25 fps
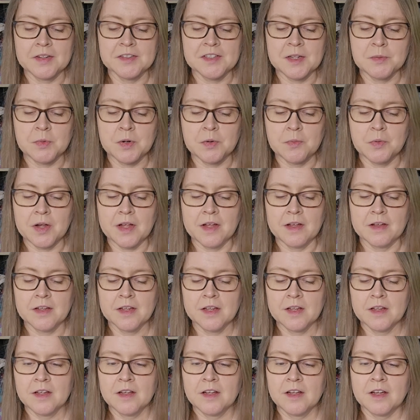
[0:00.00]
somewhere where
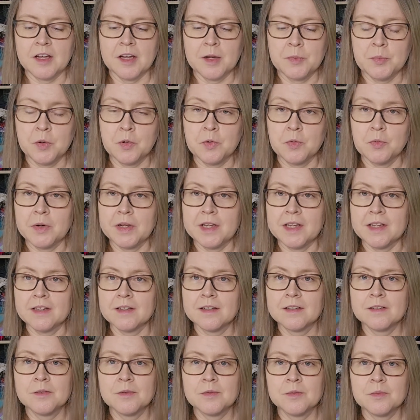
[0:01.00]
I probably
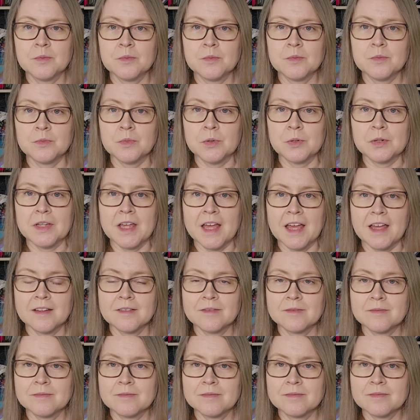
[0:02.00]
will
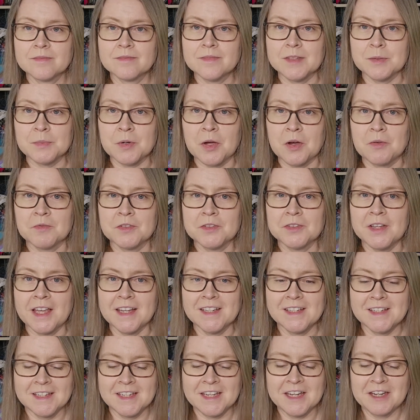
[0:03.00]
get them
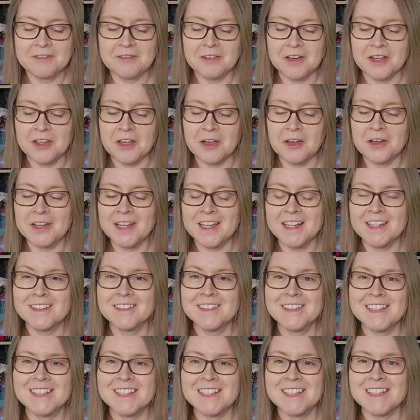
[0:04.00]
confiscated if I go
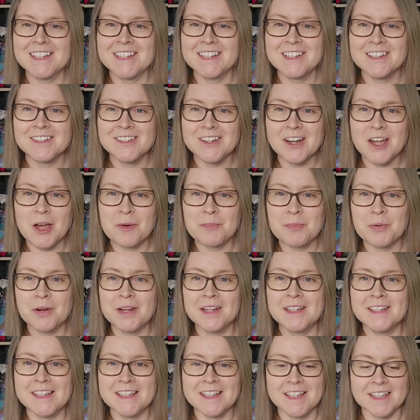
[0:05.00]
in with the sharp
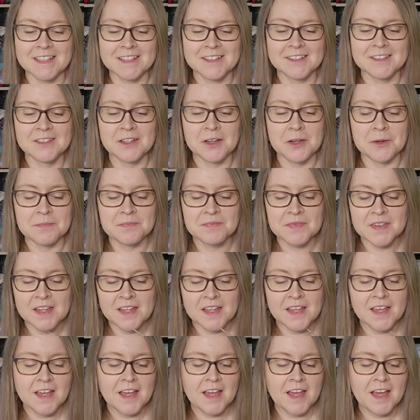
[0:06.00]
pointy things. So
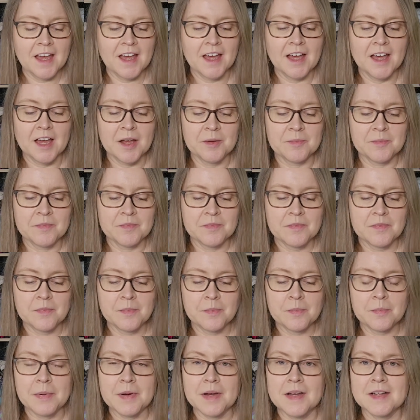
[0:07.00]

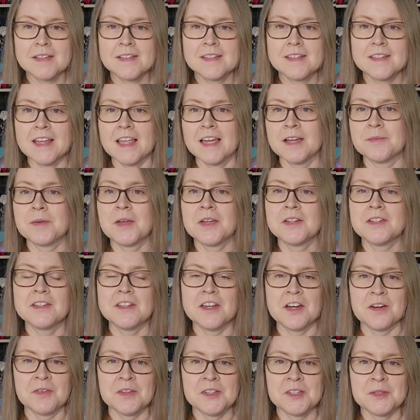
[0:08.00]
but yeah, I'm going to
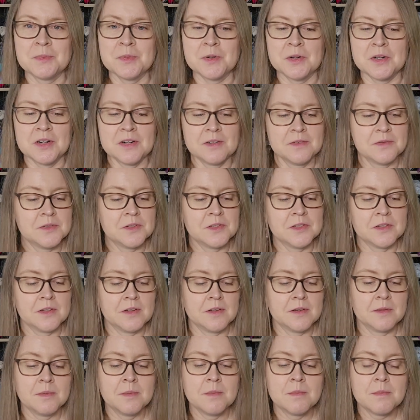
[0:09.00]
the office tomorrow,
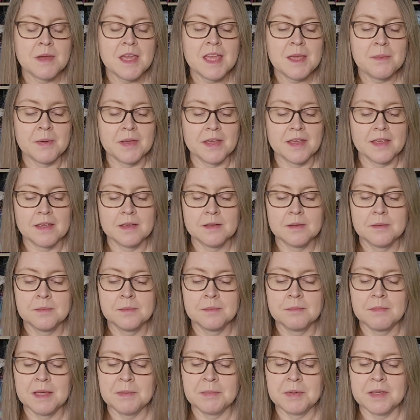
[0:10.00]
so maybe
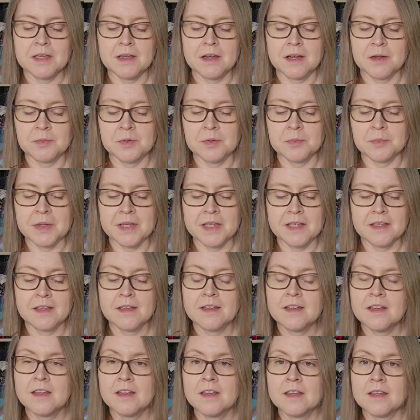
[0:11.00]
I will be
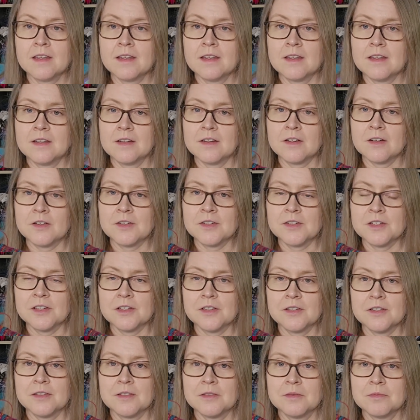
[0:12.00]

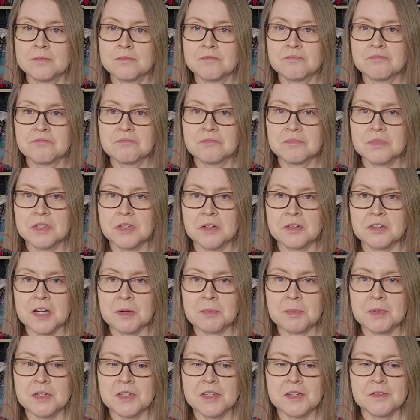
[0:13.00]
onto sock
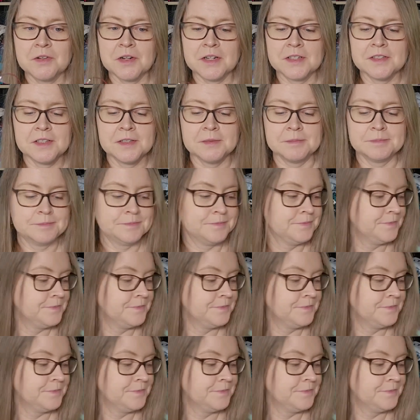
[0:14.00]
number 2 very soon.